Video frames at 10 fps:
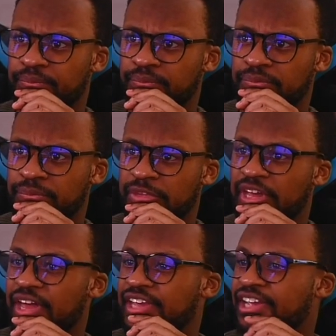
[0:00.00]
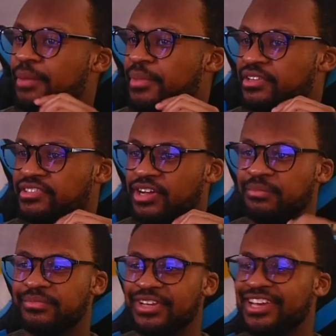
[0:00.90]
Yeah, he got messed up.
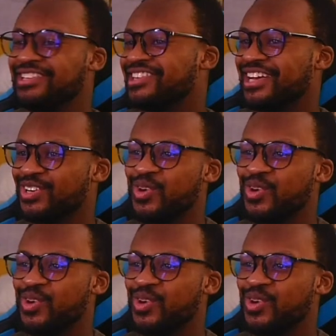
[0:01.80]
He's like, nope.